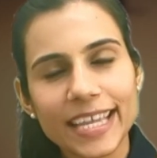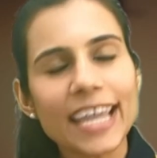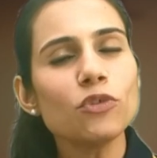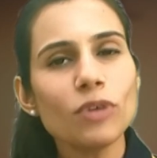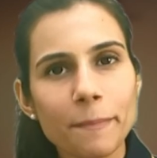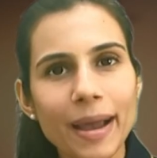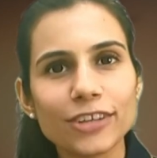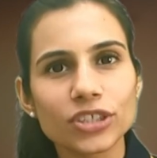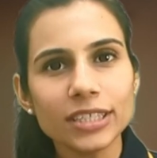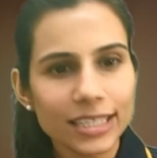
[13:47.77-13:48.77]
Can you
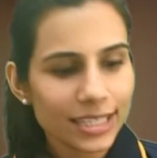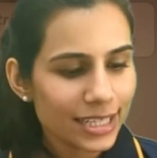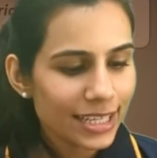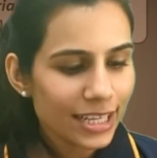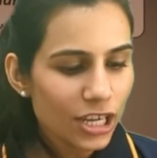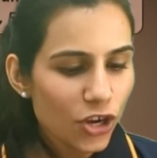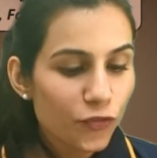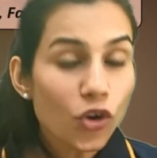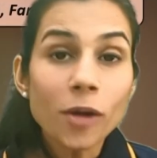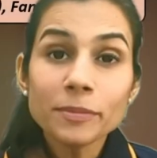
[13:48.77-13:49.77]
imagine?
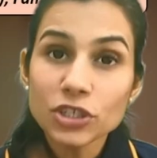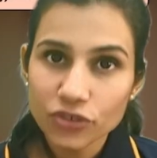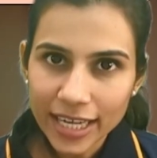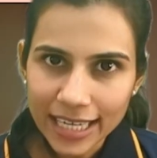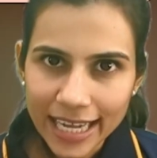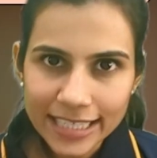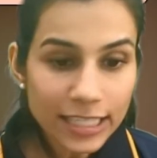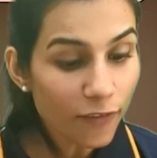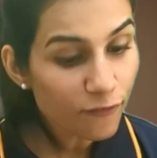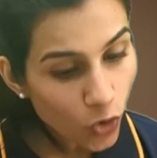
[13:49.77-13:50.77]
From straight
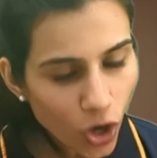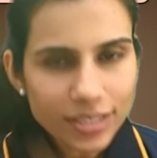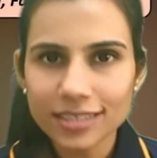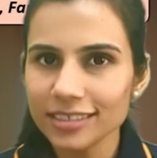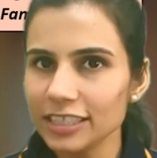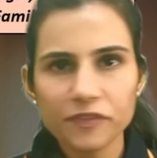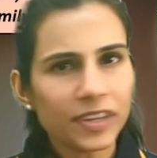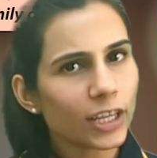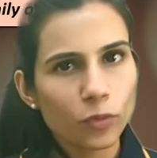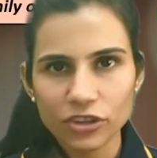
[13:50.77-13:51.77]
lines, of course,
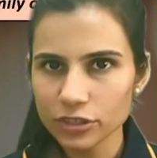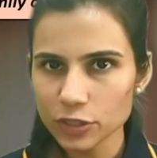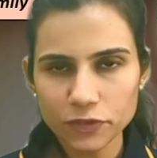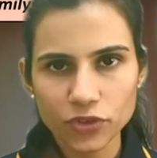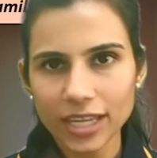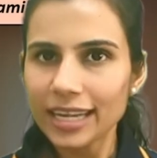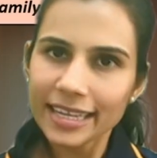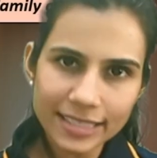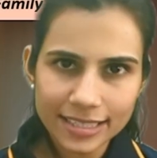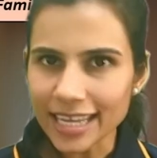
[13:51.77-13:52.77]
different equations of straight
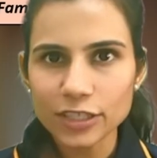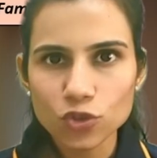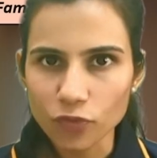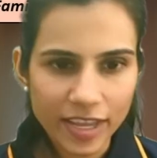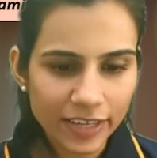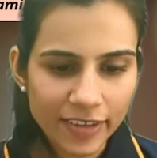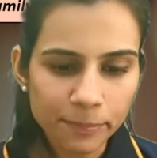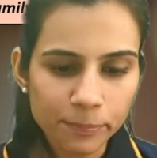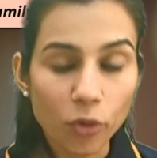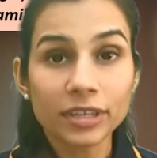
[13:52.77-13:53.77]
lines, that is so very, very
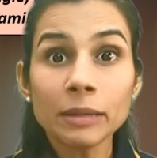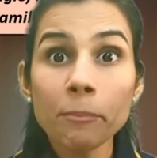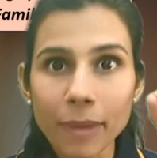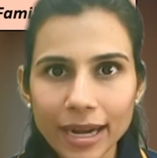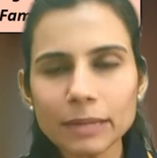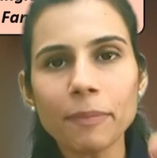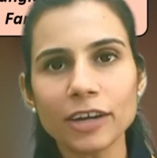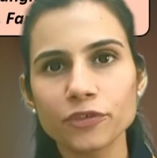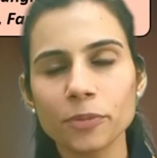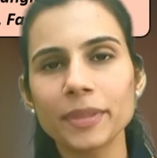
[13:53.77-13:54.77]
important. But
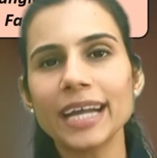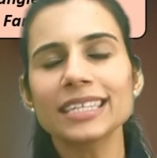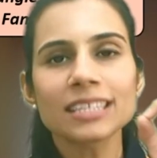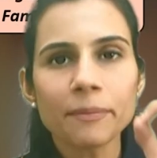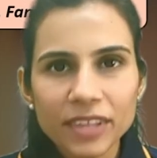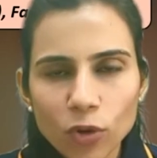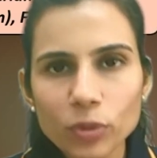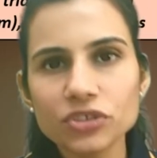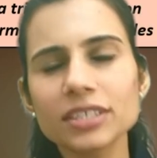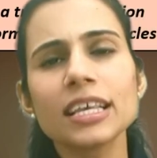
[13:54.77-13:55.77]
apart from that, something
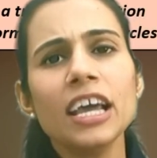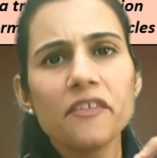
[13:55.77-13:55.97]
which is